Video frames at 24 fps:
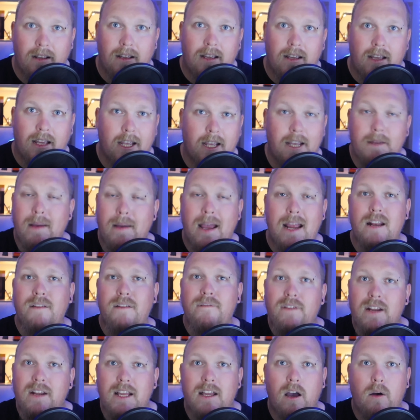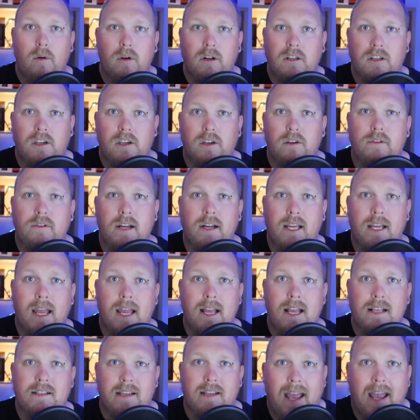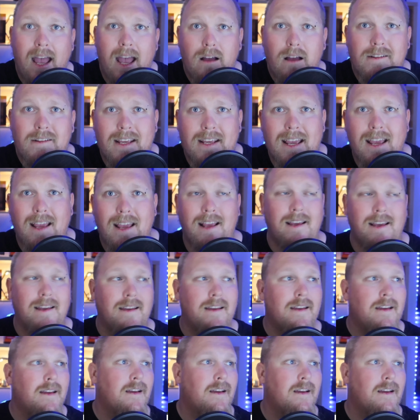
He made a video on curing cancer. How dare he?